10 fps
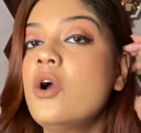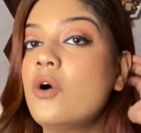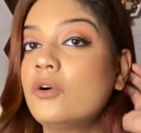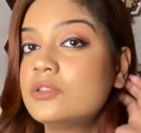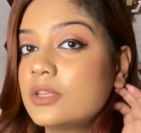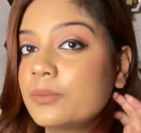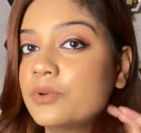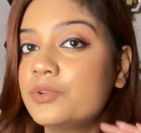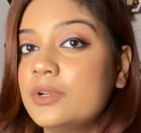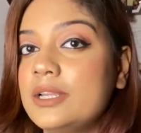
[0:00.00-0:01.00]
Also, I'm
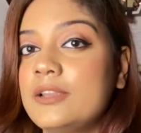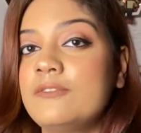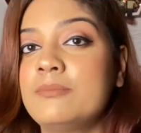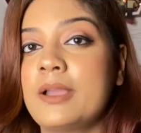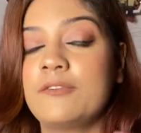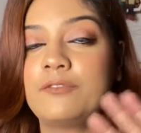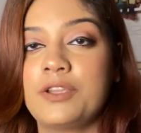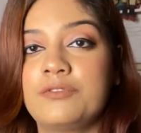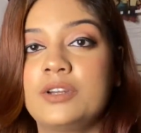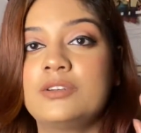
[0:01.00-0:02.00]
going to leave my
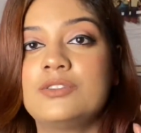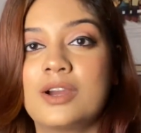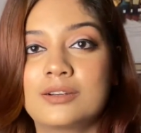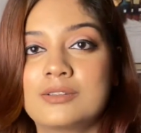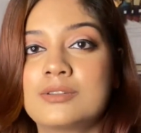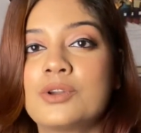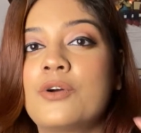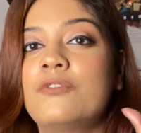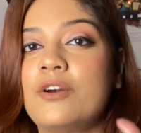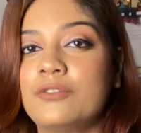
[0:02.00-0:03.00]
favorite drugstore
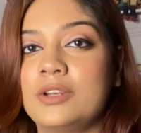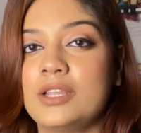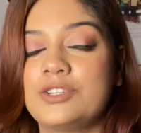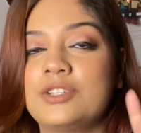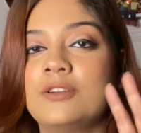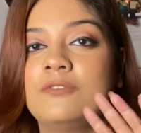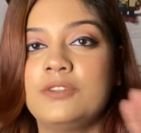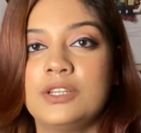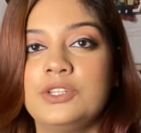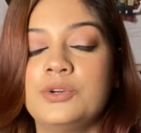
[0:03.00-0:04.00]
foundation
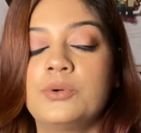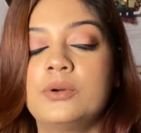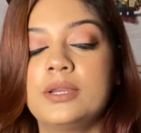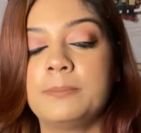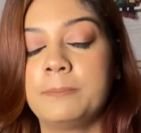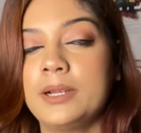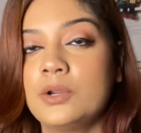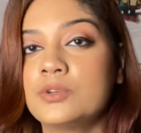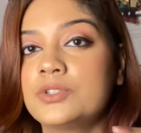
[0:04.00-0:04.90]
video below,